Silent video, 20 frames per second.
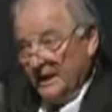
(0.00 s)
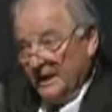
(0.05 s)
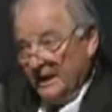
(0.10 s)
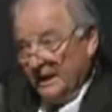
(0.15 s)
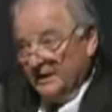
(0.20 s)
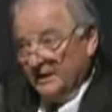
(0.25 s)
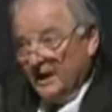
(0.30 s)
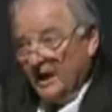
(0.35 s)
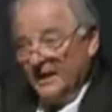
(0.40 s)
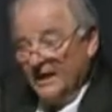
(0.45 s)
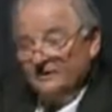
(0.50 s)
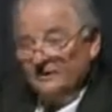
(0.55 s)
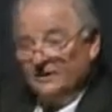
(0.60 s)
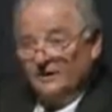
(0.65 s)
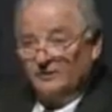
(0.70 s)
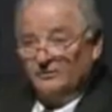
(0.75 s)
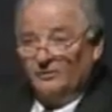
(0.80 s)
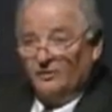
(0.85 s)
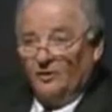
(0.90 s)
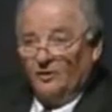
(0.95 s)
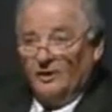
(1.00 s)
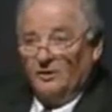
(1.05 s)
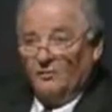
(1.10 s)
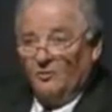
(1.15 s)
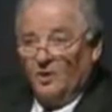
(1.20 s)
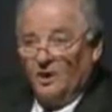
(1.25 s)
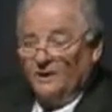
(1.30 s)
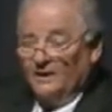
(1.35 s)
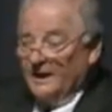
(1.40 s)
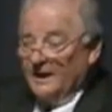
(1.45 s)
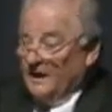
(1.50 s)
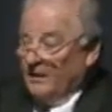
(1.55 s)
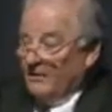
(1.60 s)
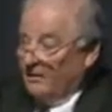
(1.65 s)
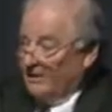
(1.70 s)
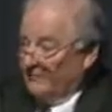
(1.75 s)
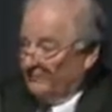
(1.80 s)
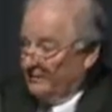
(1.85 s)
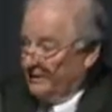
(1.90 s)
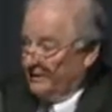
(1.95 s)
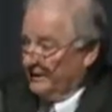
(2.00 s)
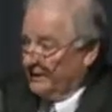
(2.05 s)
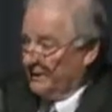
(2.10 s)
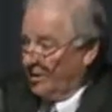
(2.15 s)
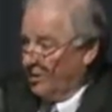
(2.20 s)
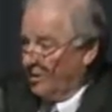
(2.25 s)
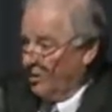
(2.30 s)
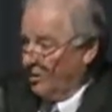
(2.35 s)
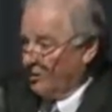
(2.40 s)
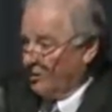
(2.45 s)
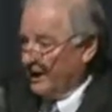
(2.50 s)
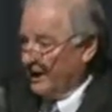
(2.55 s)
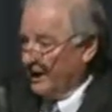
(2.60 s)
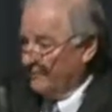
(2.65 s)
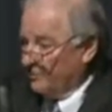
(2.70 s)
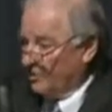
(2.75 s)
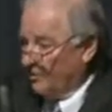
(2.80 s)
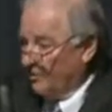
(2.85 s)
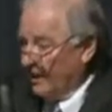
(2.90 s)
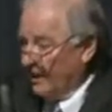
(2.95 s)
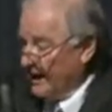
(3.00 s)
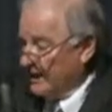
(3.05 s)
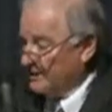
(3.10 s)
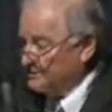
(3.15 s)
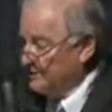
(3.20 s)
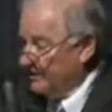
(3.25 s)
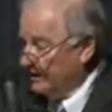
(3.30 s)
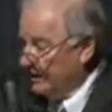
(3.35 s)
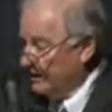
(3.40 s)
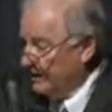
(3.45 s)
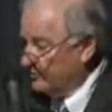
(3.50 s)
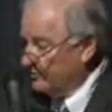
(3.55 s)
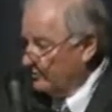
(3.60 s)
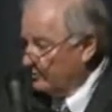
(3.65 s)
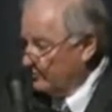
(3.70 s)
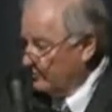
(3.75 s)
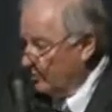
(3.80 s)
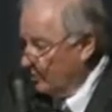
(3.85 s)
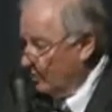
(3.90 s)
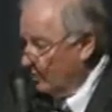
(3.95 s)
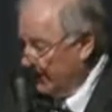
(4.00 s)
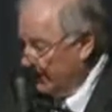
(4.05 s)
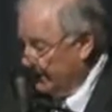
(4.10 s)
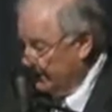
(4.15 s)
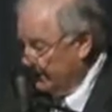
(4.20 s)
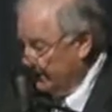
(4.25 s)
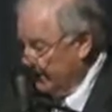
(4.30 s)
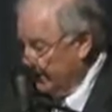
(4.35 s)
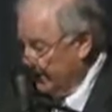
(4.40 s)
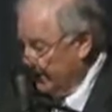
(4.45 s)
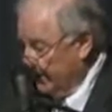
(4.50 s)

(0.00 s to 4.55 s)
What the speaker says: In 1931, however, it all came crashing into ruin